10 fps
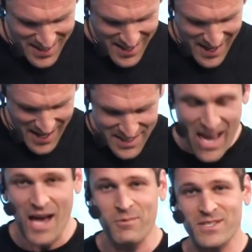Hey,
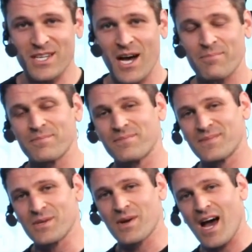Dad, what's up?
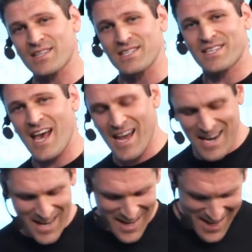You got this, Dad.